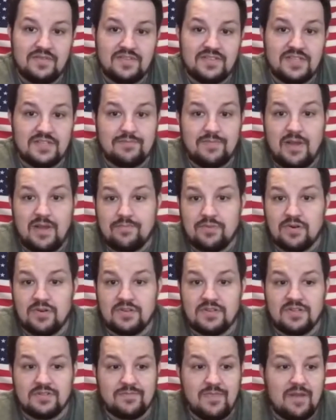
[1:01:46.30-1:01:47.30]

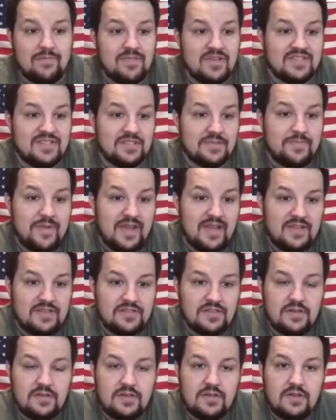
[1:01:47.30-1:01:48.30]
is my business
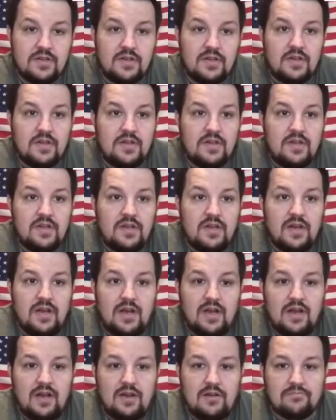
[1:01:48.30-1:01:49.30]
page.
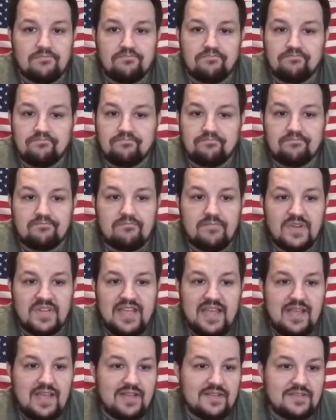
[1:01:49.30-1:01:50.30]
But
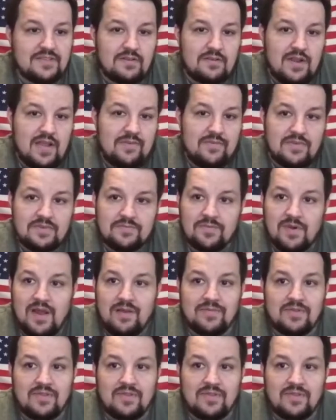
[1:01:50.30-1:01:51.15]
yeah, Instagram is probably the